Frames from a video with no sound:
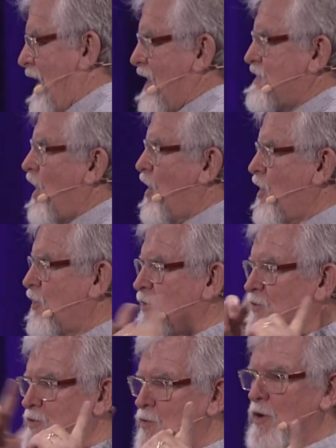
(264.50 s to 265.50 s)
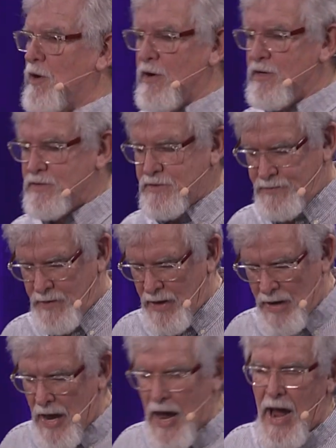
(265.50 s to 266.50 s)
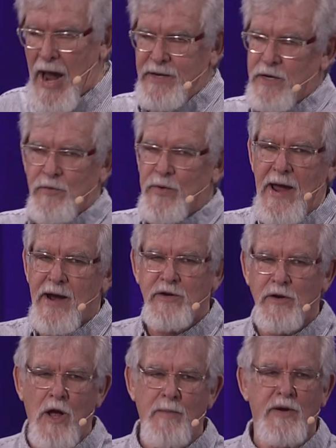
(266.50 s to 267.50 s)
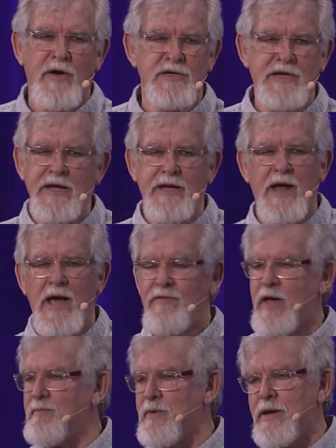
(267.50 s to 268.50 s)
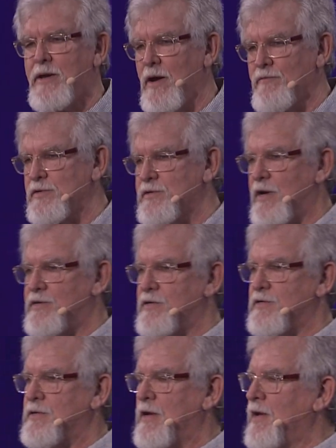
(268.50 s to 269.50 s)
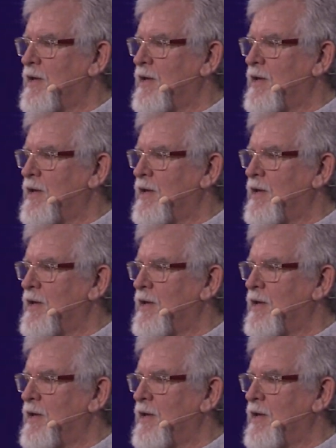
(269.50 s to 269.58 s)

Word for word: and as I heard those words, I didn't react at all because he and I have had many conversations.